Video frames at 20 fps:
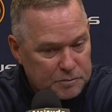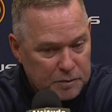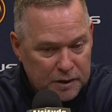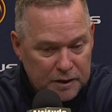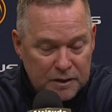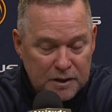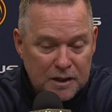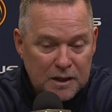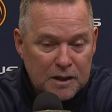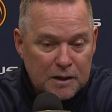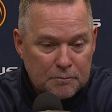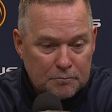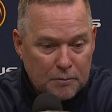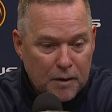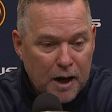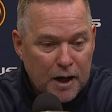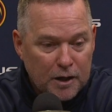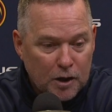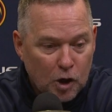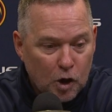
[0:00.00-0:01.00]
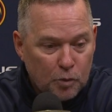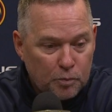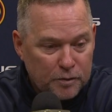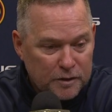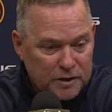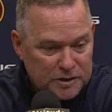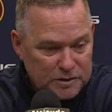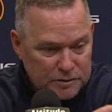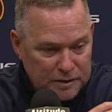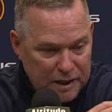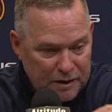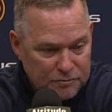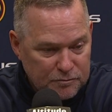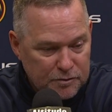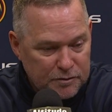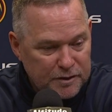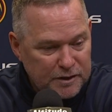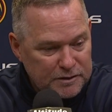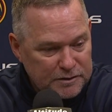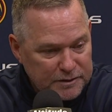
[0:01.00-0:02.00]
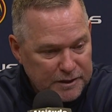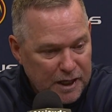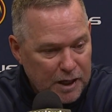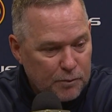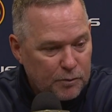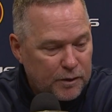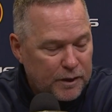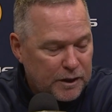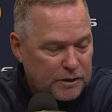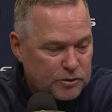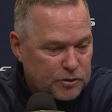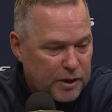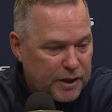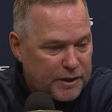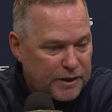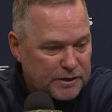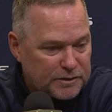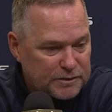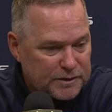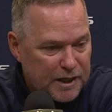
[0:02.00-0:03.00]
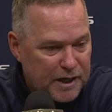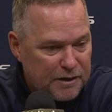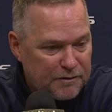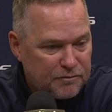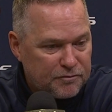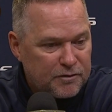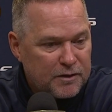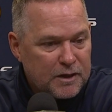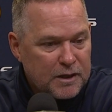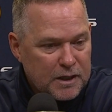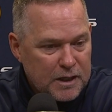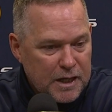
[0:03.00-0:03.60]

But my hope is after this, get with our training staff,